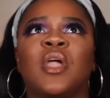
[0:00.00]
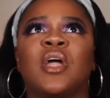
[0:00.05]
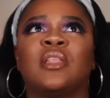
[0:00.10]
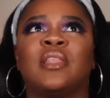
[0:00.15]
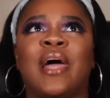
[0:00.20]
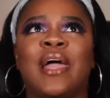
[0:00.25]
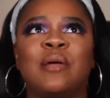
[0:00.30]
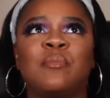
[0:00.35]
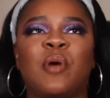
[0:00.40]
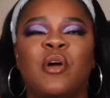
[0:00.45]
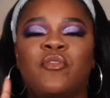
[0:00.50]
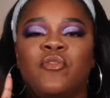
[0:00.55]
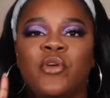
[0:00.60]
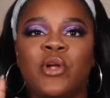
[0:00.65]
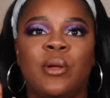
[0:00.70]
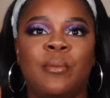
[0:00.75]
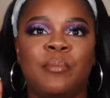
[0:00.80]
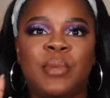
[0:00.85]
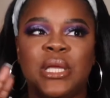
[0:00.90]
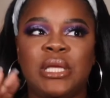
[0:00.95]
Like my
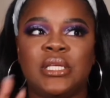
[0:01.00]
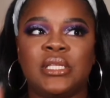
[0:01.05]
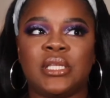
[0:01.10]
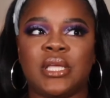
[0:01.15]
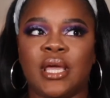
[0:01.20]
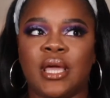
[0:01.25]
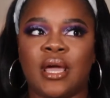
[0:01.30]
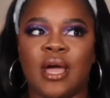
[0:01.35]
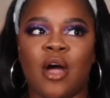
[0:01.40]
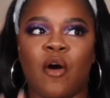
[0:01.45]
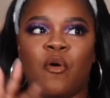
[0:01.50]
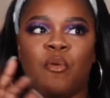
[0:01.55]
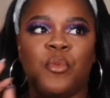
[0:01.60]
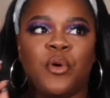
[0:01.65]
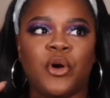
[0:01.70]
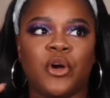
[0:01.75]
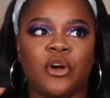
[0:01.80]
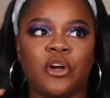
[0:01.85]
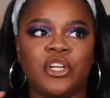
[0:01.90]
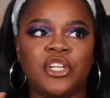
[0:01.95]
friend B said, I will
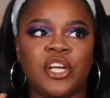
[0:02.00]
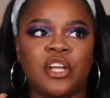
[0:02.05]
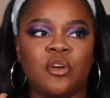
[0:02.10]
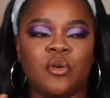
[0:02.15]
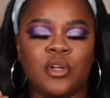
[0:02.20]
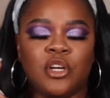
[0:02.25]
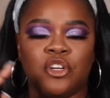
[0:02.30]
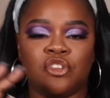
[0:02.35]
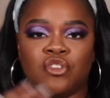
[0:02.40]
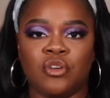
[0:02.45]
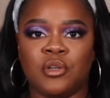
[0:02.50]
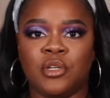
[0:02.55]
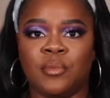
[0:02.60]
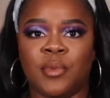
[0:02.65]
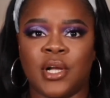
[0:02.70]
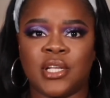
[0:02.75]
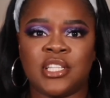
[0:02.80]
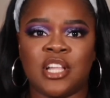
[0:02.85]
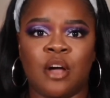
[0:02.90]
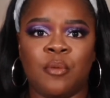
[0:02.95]
put her channel in the description
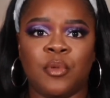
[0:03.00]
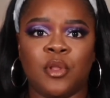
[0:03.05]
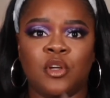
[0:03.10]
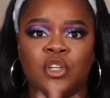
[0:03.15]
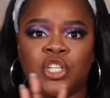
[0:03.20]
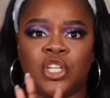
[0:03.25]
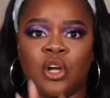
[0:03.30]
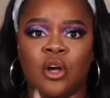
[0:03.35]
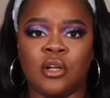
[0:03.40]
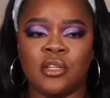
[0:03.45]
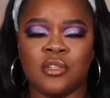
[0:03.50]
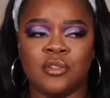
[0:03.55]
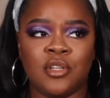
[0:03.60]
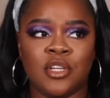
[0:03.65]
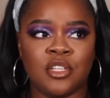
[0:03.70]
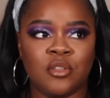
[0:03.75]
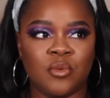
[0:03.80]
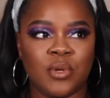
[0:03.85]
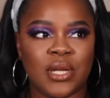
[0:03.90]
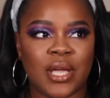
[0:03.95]
box down below. She also
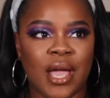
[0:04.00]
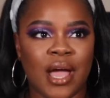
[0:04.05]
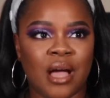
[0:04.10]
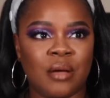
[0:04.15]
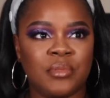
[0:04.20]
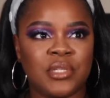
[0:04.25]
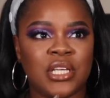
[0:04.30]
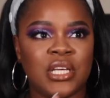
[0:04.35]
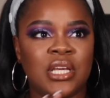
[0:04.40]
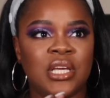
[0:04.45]
does recaps.